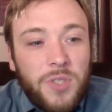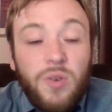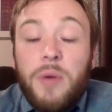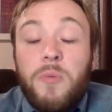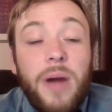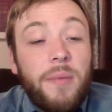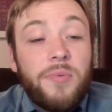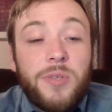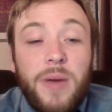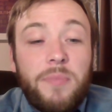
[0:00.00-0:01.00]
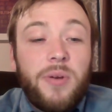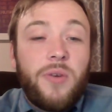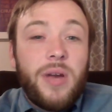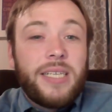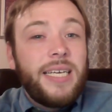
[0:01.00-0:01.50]
So I will probably respond
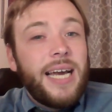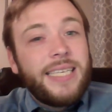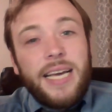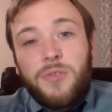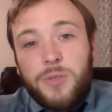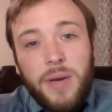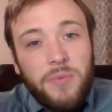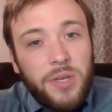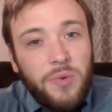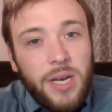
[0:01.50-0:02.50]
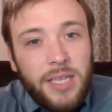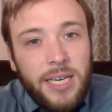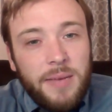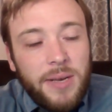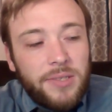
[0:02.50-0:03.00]
pretty quickly. I tend to respond really quickly
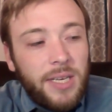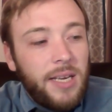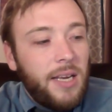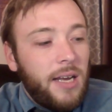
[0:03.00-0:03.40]
to emails,